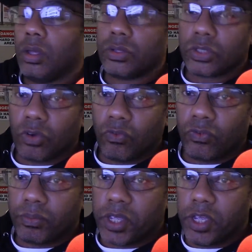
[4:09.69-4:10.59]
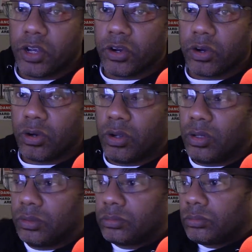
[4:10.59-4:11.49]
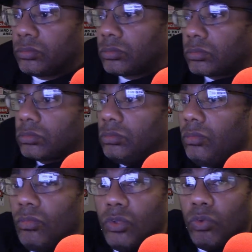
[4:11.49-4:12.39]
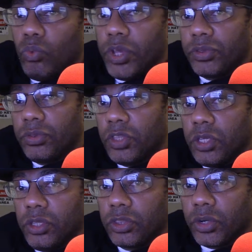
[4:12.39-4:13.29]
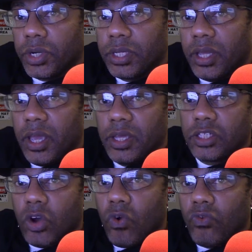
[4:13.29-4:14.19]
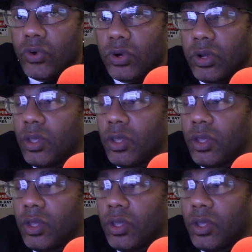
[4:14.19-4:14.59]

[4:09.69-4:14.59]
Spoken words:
So from here, with the 30 days over,